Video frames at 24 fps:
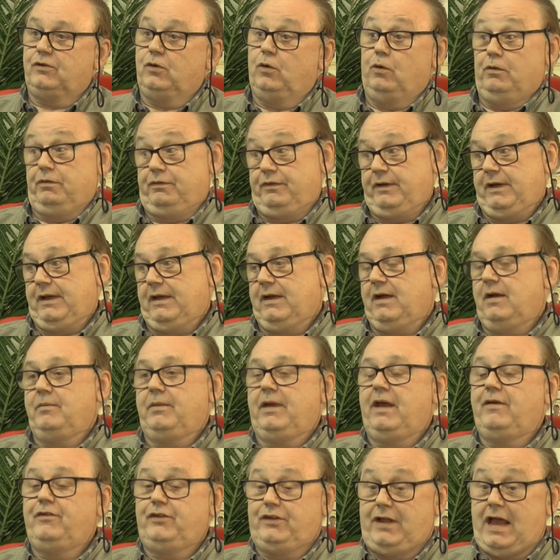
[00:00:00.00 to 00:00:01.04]
mm. or feline
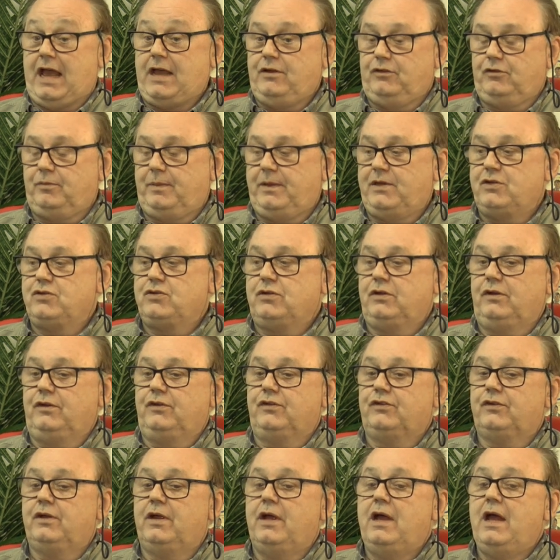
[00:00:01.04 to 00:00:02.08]
behaviour mm. is a
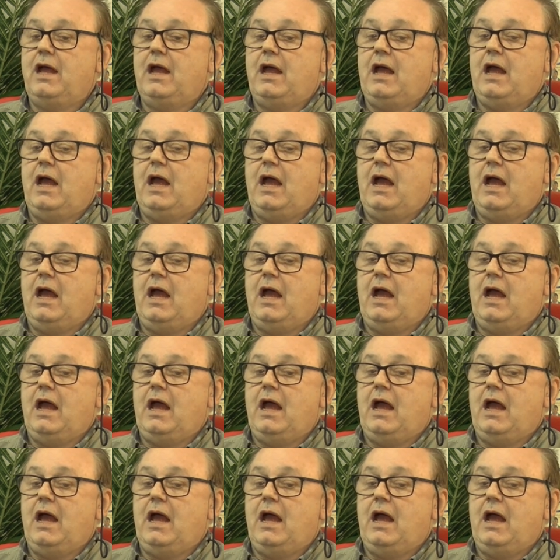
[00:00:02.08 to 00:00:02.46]
species. Mm.